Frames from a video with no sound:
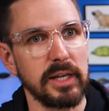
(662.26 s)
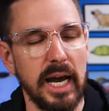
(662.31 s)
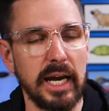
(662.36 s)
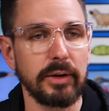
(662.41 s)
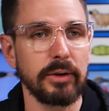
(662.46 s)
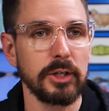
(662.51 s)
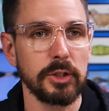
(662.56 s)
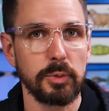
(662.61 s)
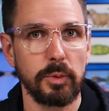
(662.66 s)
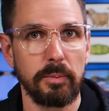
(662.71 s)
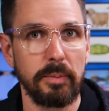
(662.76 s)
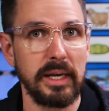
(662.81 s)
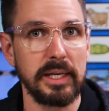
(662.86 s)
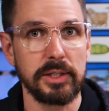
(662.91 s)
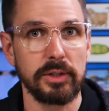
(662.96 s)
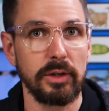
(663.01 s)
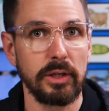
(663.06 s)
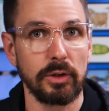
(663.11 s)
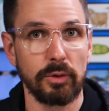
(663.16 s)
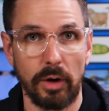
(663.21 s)
Tigris would
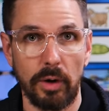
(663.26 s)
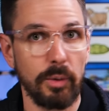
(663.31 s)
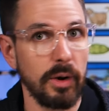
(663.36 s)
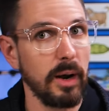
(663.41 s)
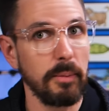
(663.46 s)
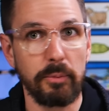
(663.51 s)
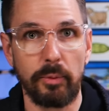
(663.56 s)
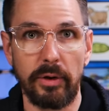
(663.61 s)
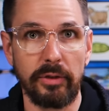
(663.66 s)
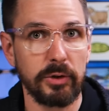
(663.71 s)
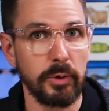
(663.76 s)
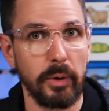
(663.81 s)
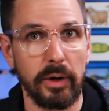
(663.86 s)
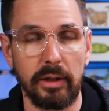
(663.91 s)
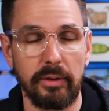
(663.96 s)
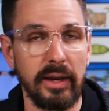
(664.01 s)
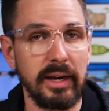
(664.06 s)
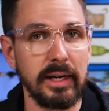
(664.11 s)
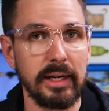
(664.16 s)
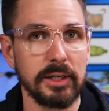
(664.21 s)
basically grow up with
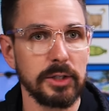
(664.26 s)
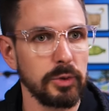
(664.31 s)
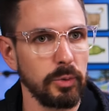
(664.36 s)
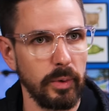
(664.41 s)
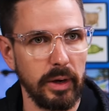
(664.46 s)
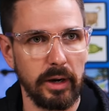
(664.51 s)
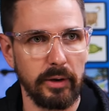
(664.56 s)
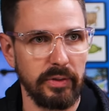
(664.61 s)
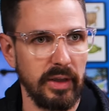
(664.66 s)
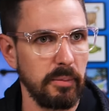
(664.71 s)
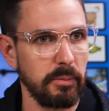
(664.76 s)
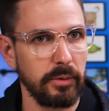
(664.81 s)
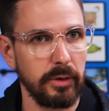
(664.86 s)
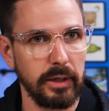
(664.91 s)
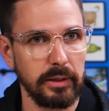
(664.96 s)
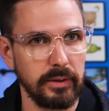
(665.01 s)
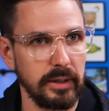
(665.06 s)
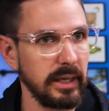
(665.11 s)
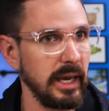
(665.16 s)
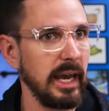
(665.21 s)
Coriolanus, where they
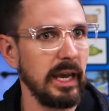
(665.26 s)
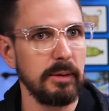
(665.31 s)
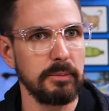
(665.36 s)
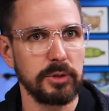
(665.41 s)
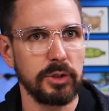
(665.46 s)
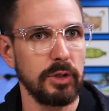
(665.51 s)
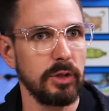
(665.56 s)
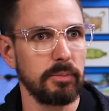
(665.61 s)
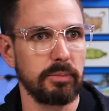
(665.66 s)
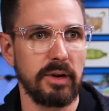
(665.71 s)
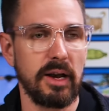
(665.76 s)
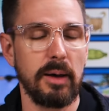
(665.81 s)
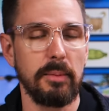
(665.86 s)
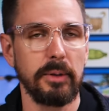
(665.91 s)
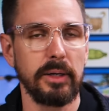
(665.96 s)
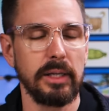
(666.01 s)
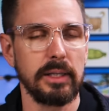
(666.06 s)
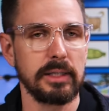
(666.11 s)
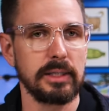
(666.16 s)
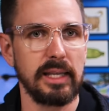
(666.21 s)
bring the games to the
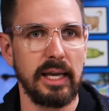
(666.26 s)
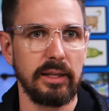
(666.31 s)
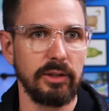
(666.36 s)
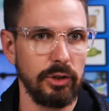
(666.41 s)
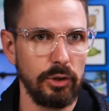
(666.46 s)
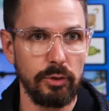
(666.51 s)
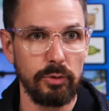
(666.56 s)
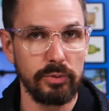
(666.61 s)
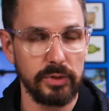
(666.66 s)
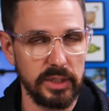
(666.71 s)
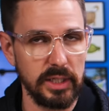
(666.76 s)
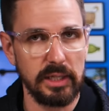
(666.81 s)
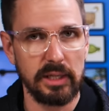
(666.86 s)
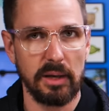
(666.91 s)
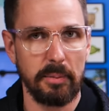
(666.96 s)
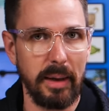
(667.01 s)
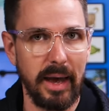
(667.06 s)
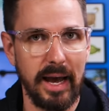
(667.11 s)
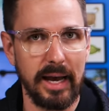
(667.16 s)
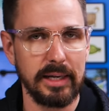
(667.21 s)
prominence that you see
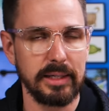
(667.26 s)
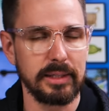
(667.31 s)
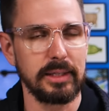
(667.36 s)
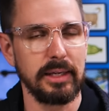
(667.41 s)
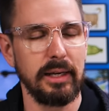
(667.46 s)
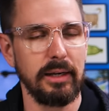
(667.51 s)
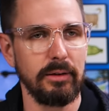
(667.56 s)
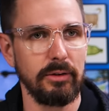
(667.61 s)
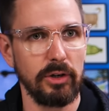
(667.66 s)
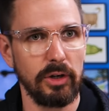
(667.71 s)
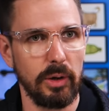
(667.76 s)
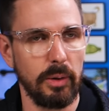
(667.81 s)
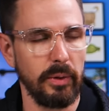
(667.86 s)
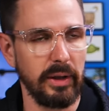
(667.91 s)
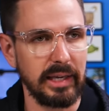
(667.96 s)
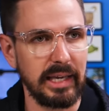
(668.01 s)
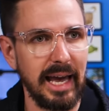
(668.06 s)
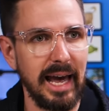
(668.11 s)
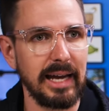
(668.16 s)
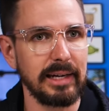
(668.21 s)
them as in, you know,
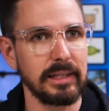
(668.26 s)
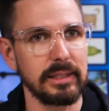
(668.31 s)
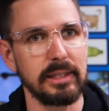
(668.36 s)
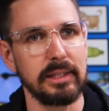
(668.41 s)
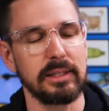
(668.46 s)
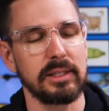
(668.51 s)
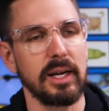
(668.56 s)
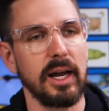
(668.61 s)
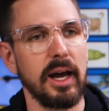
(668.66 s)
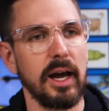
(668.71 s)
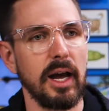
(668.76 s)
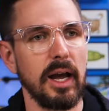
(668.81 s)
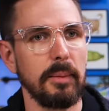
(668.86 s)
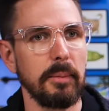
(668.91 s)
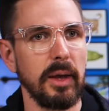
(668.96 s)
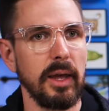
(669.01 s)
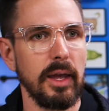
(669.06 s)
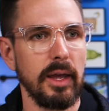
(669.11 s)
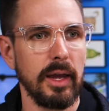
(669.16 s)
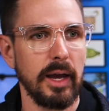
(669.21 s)
like Katniss's
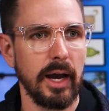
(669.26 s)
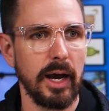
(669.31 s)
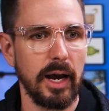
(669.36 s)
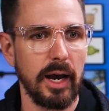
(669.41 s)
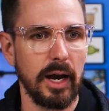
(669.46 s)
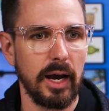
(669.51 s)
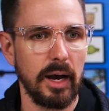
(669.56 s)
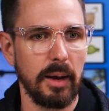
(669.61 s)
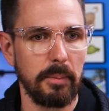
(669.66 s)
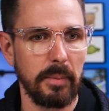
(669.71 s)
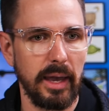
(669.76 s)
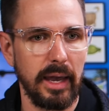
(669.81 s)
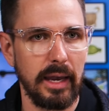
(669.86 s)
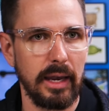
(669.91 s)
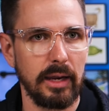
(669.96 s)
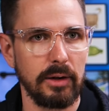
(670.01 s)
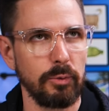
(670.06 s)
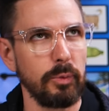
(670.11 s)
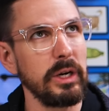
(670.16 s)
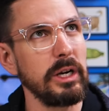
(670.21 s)
time. Um,
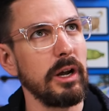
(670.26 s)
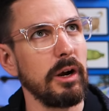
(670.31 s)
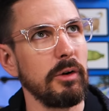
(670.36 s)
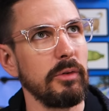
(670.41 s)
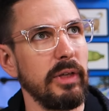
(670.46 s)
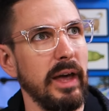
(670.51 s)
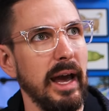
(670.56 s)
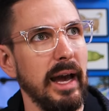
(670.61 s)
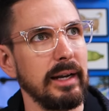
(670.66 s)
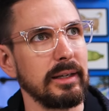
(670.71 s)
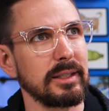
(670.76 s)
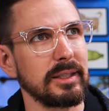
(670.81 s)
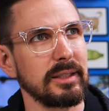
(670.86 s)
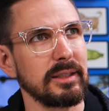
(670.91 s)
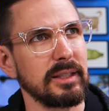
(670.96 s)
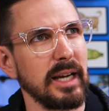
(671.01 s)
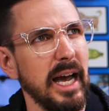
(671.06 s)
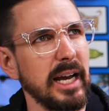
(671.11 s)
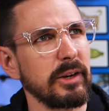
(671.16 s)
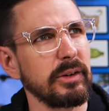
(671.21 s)
and we know that
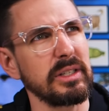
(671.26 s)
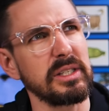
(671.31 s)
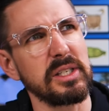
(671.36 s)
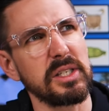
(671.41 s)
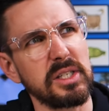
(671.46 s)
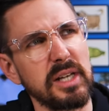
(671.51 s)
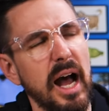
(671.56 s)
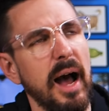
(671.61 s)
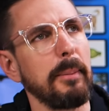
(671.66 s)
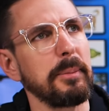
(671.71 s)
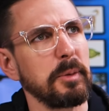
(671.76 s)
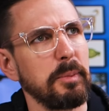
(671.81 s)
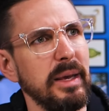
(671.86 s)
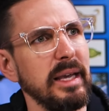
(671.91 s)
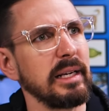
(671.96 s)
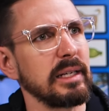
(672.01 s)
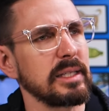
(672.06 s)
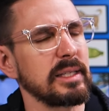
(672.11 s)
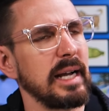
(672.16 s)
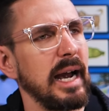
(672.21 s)
Tigris stopped
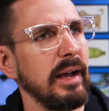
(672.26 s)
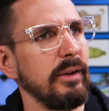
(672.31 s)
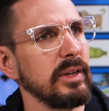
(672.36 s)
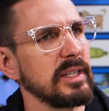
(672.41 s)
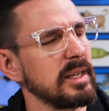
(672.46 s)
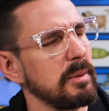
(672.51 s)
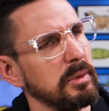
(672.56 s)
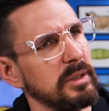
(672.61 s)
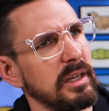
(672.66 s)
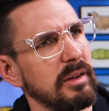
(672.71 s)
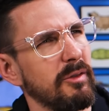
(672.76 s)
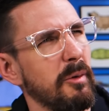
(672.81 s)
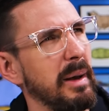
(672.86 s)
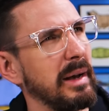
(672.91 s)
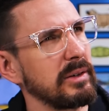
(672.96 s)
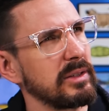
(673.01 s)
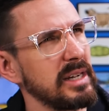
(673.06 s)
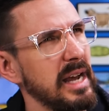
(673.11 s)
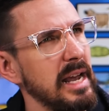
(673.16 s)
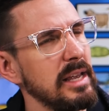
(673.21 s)
being a stylist, I believe,
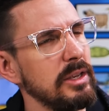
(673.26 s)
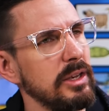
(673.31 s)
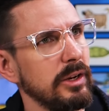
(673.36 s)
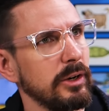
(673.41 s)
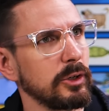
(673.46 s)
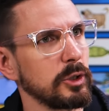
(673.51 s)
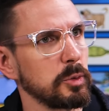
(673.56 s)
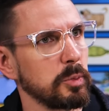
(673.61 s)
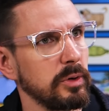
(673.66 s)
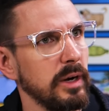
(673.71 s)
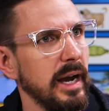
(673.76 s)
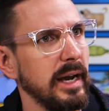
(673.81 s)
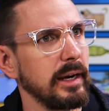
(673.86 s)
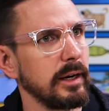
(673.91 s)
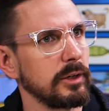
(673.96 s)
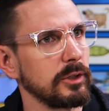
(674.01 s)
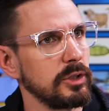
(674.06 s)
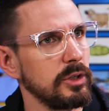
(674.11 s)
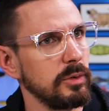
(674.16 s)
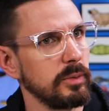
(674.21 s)
about 10 years
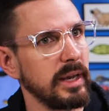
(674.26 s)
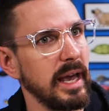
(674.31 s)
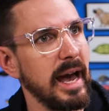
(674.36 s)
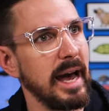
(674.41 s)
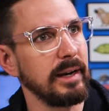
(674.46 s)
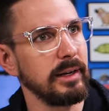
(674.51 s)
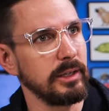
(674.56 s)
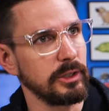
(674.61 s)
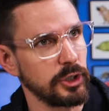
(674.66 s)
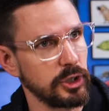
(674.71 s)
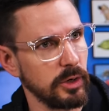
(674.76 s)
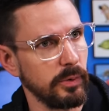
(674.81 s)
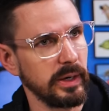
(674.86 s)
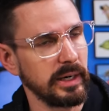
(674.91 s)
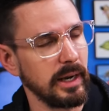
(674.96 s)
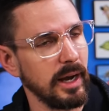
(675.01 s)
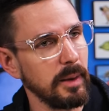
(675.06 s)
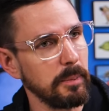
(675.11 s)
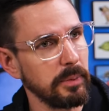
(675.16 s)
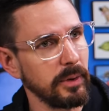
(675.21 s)
prior to Katniss
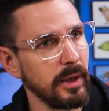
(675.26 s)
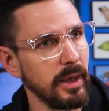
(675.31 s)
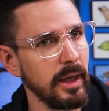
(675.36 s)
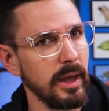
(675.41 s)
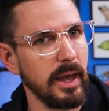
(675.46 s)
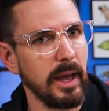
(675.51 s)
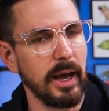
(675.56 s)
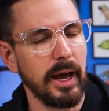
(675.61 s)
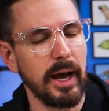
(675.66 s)
showing up. Right.